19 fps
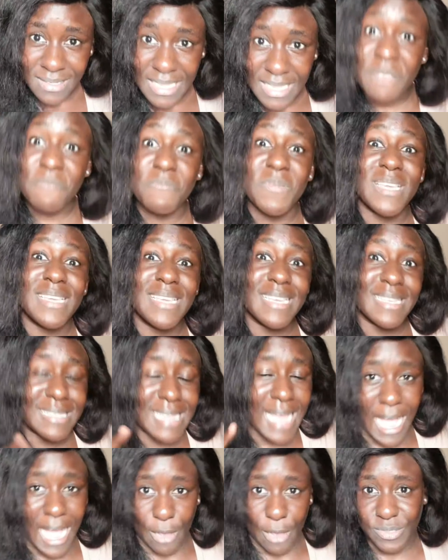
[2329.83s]
in Biggie's
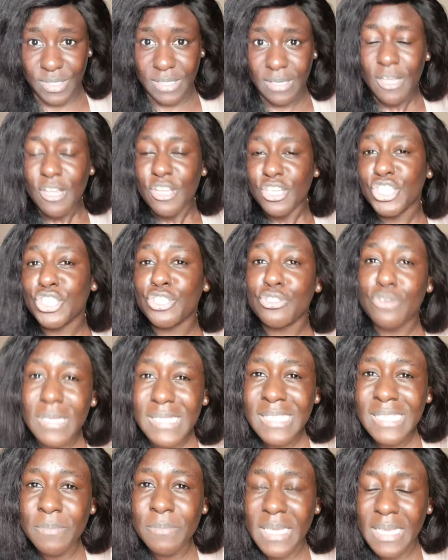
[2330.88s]
house,
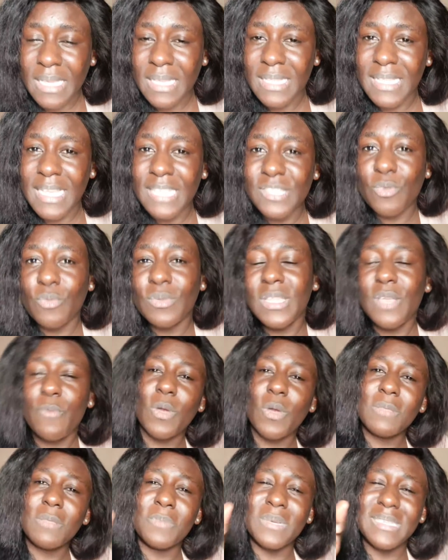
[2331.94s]
trust me, there's only
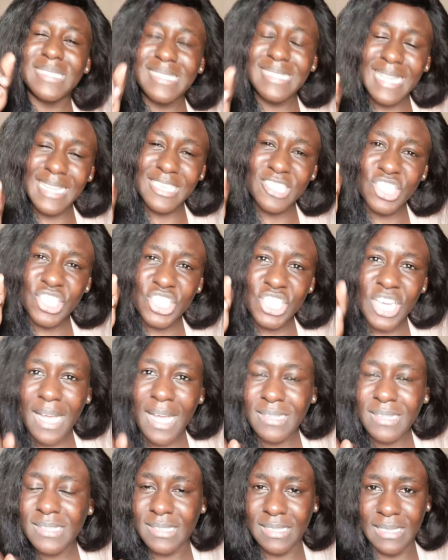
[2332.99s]
1%
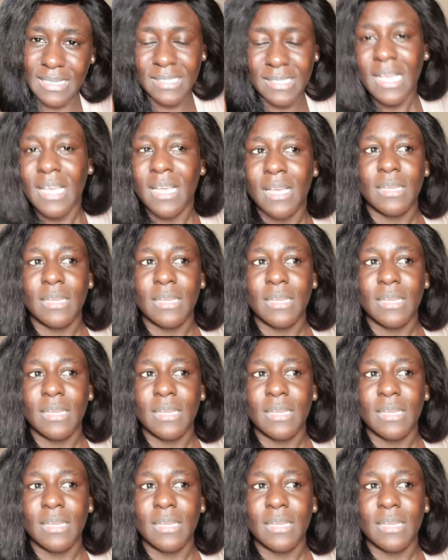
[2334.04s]
chances,